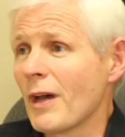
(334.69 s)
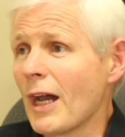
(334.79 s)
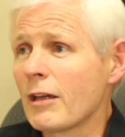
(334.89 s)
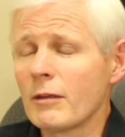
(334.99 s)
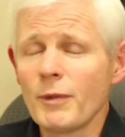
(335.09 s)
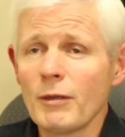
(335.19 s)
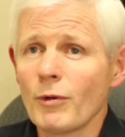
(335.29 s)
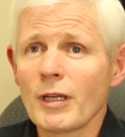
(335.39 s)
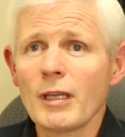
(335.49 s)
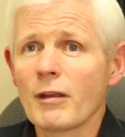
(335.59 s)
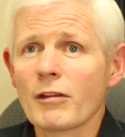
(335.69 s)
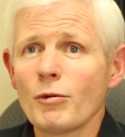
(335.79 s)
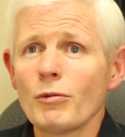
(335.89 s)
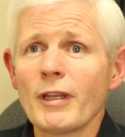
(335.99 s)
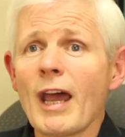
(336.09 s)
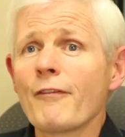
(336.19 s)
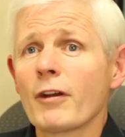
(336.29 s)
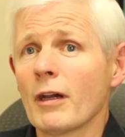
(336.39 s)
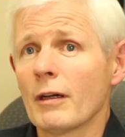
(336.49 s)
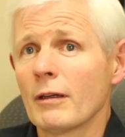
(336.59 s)
I could be working at a school in
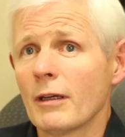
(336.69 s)
Africa.